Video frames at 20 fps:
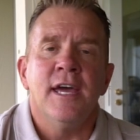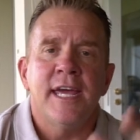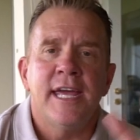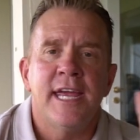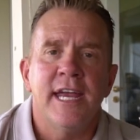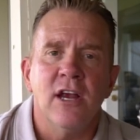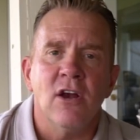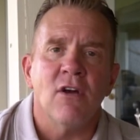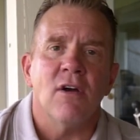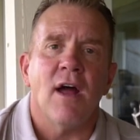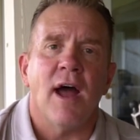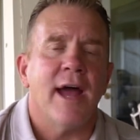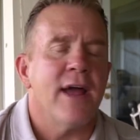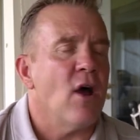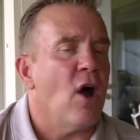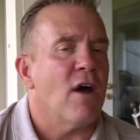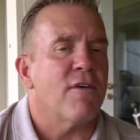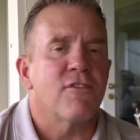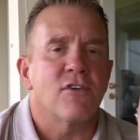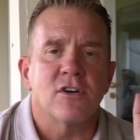Here, I
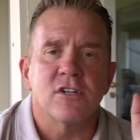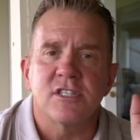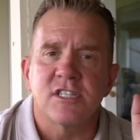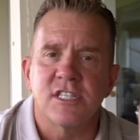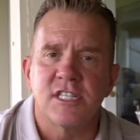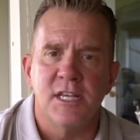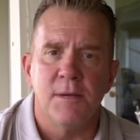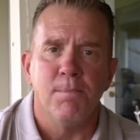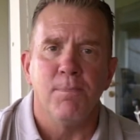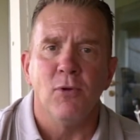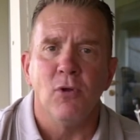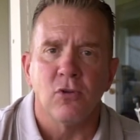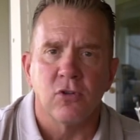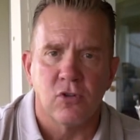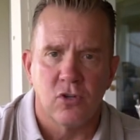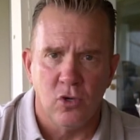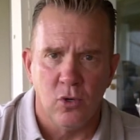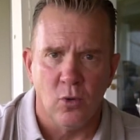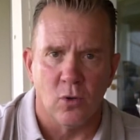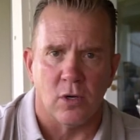offer simple
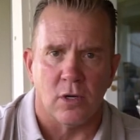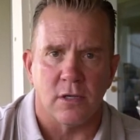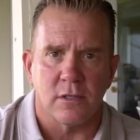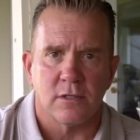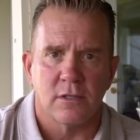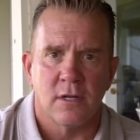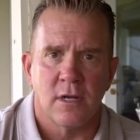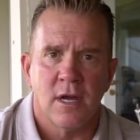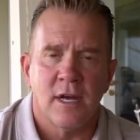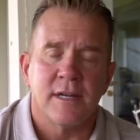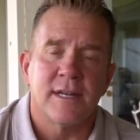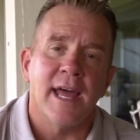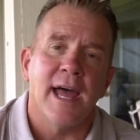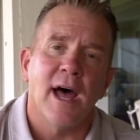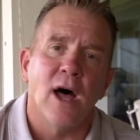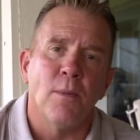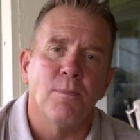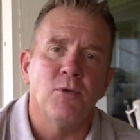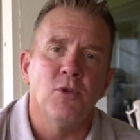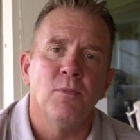tools to
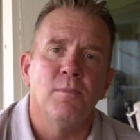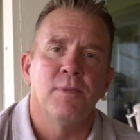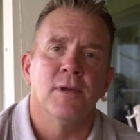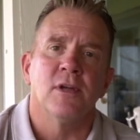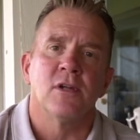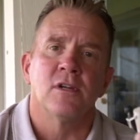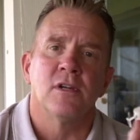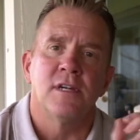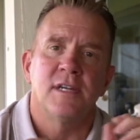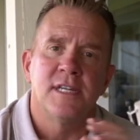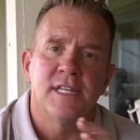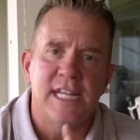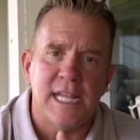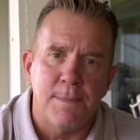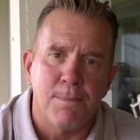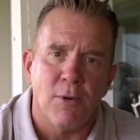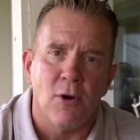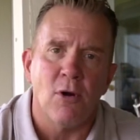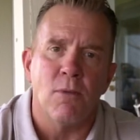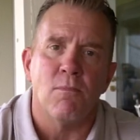help you build
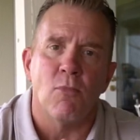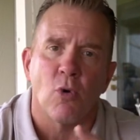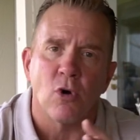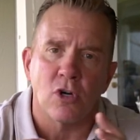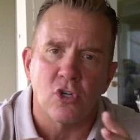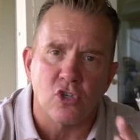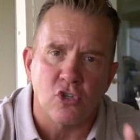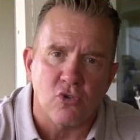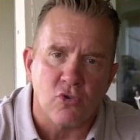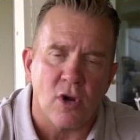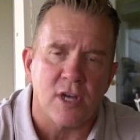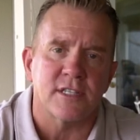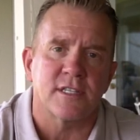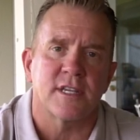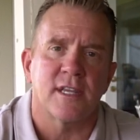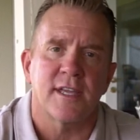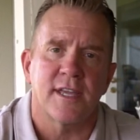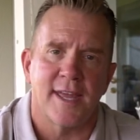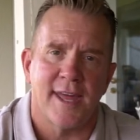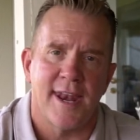deeper, more
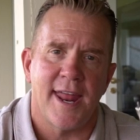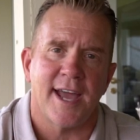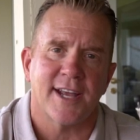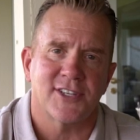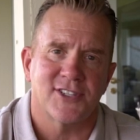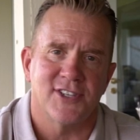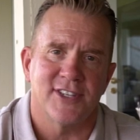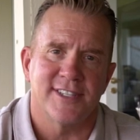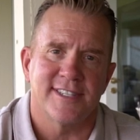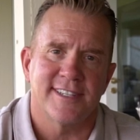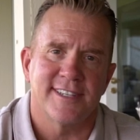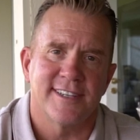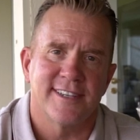trusting connections.